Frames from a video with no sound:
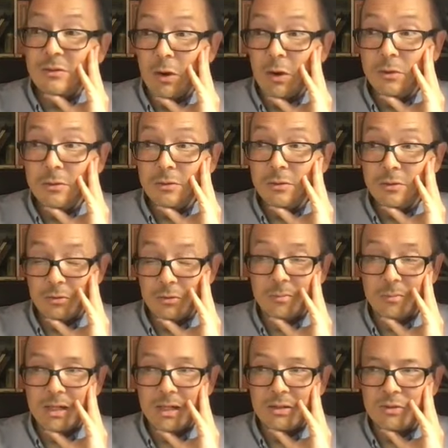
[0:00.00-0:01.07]
don't do
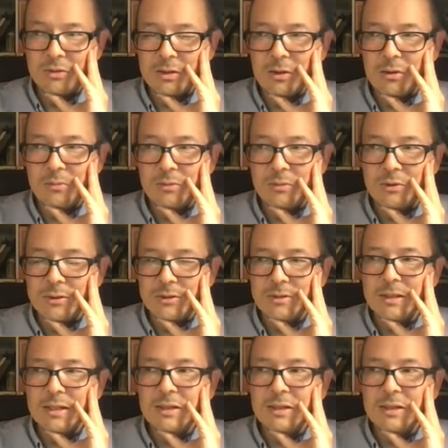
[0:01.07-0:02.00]
much sculpture